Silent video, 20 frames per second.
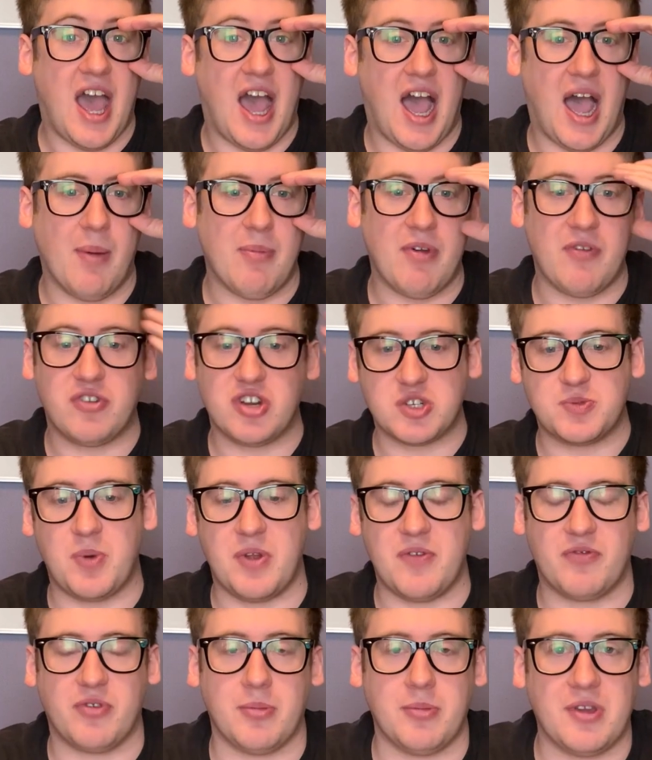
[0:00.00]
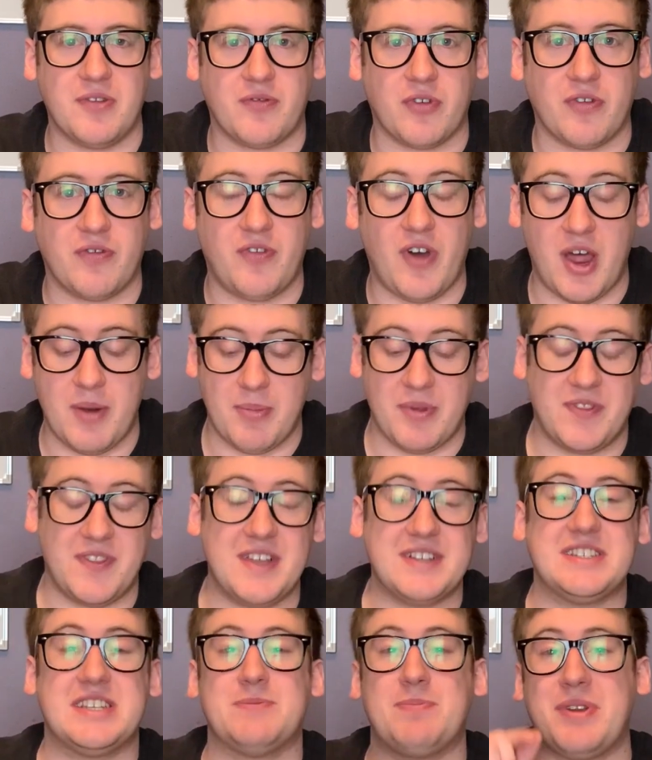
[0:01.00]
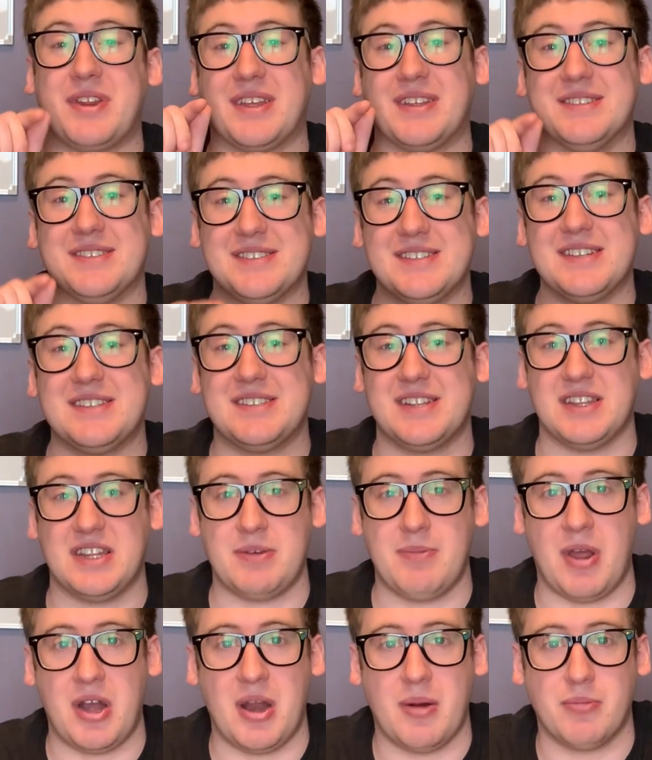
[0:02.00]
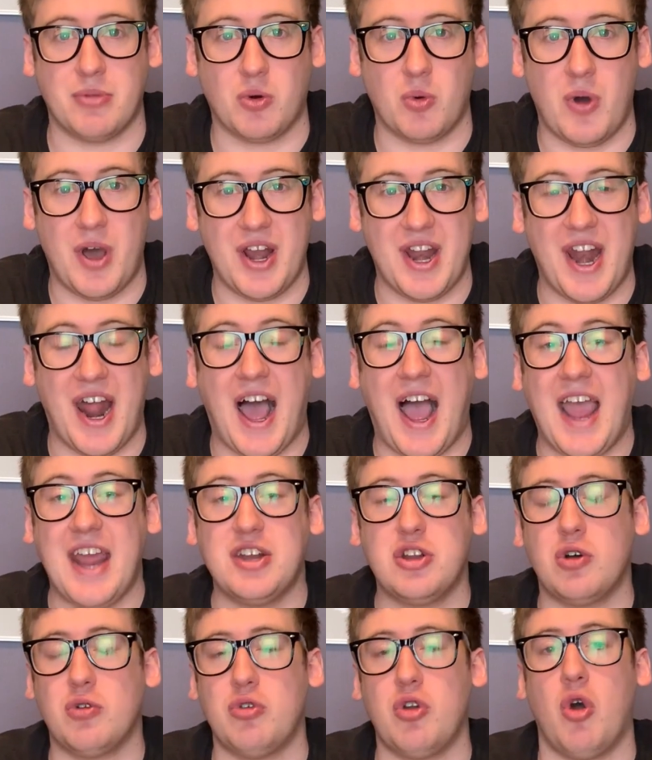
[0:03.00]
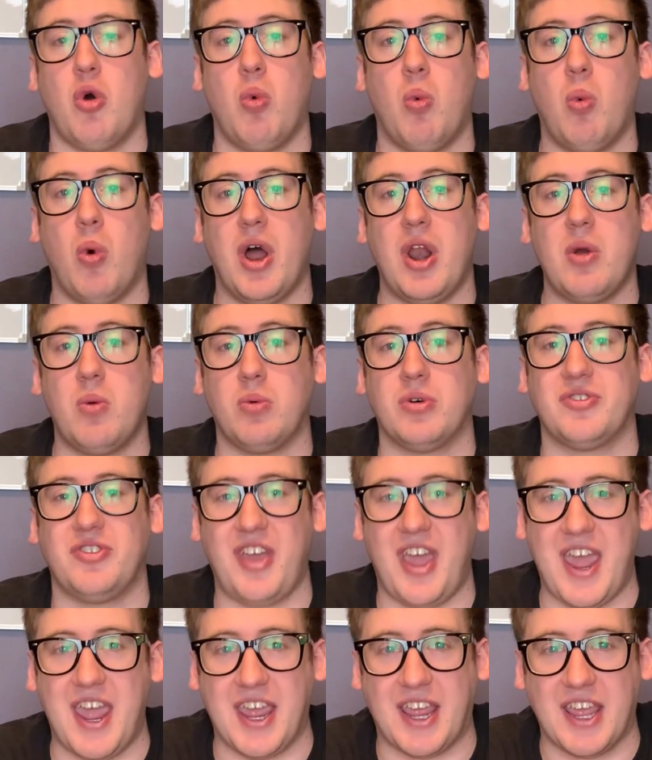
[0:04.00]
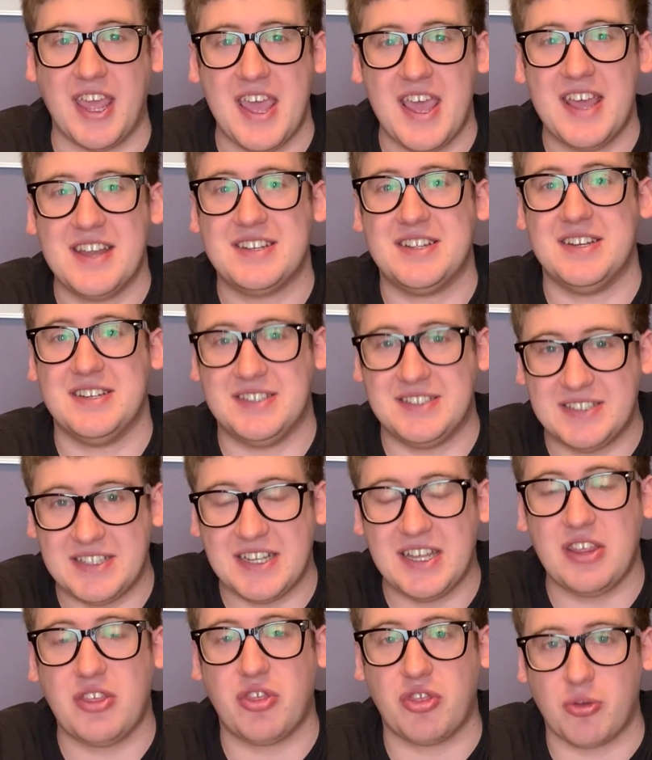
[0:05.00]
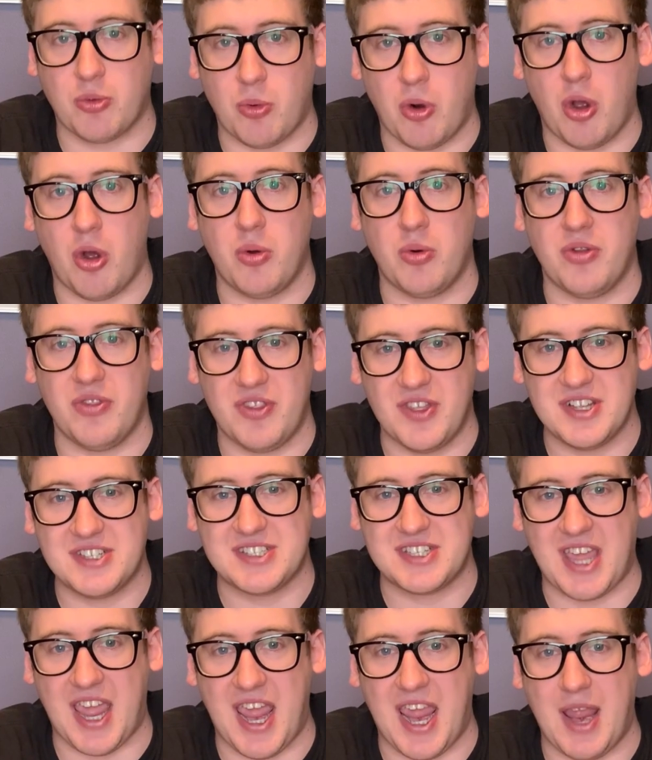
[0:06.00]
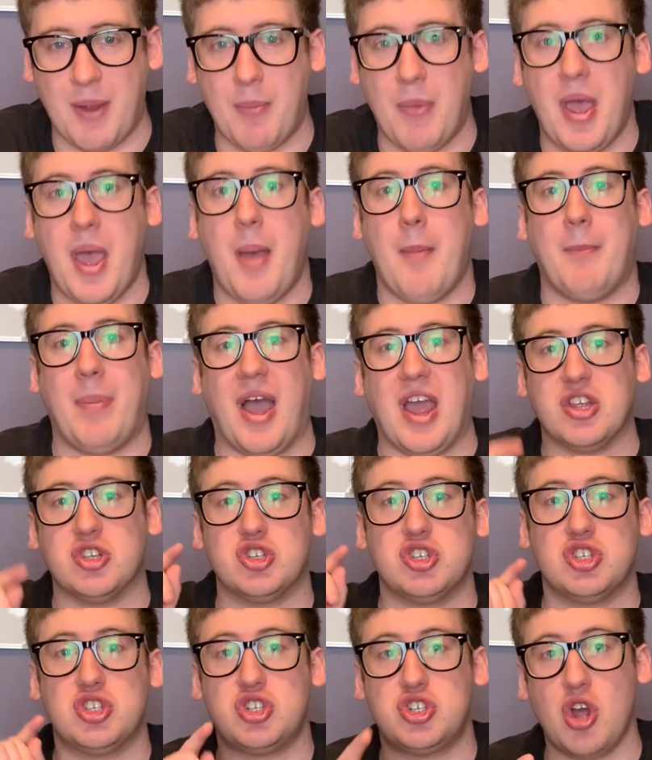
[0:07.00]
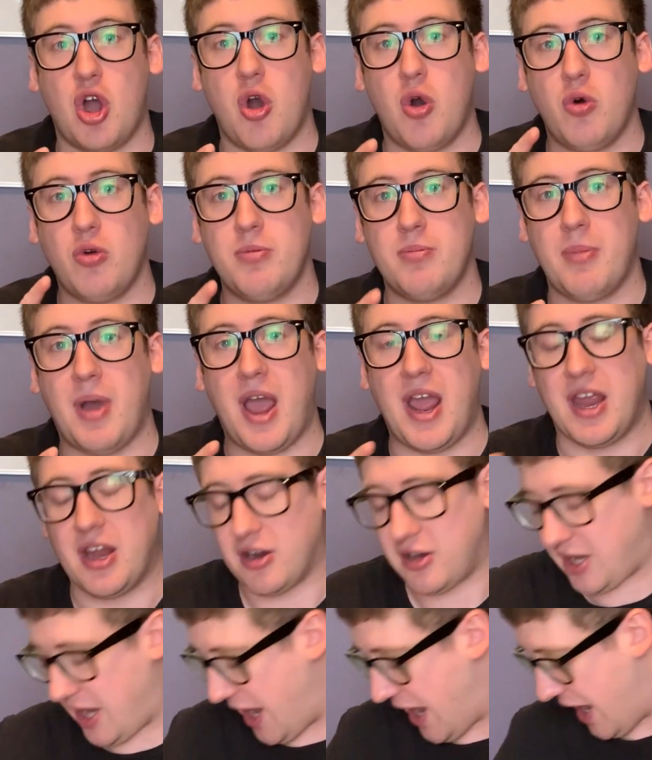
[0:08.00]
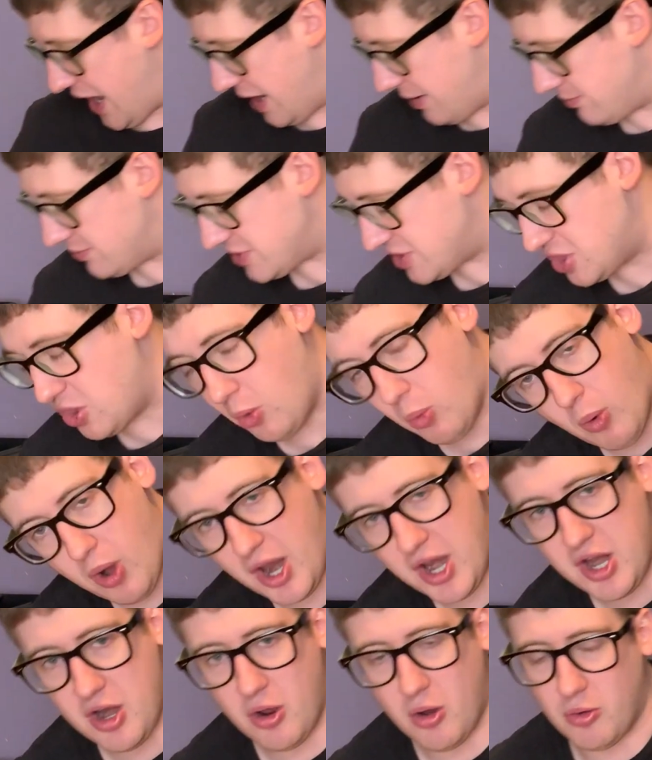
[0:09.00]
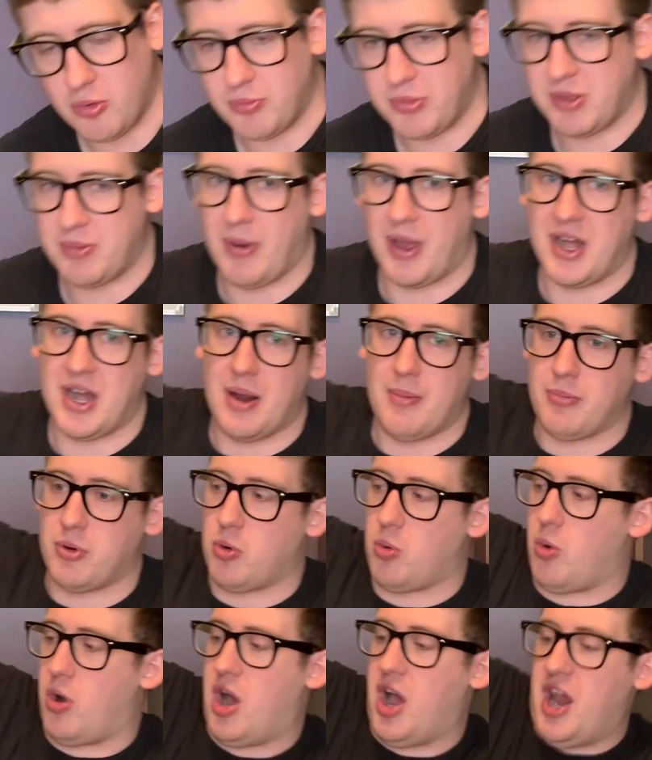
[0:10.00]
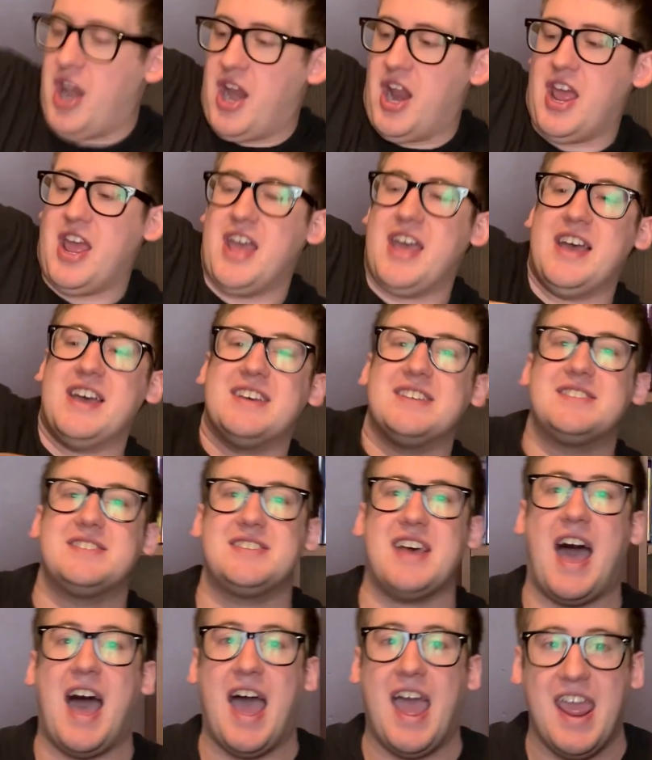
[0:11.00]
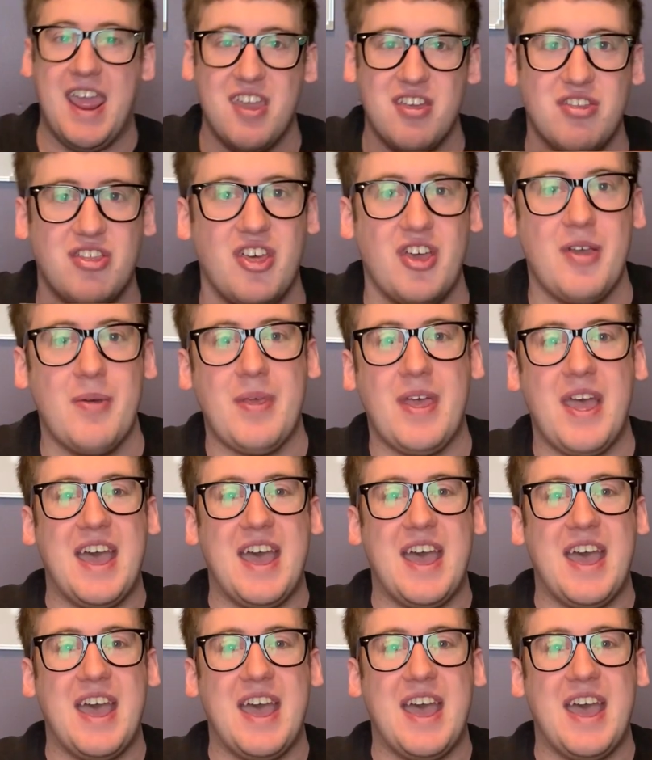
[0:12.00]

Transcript: Um, they've just been for me for fun, but this has been consistently my number one, and I don't know what it will take to dethrone this game by Stonemaier Games, the one and only, my number one, Scythe.